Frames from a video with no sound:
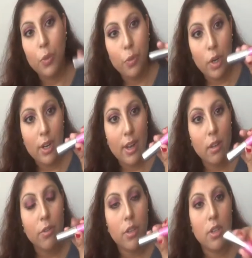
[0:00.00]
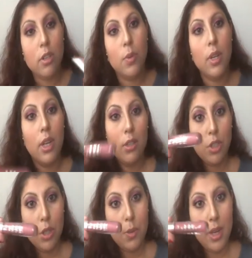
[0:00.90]
$2.49 for this one
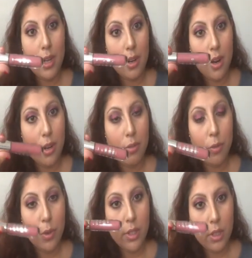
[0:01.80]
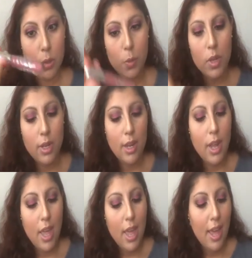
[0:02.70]
and $2.99 for this
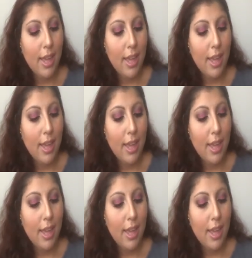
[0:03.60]
one.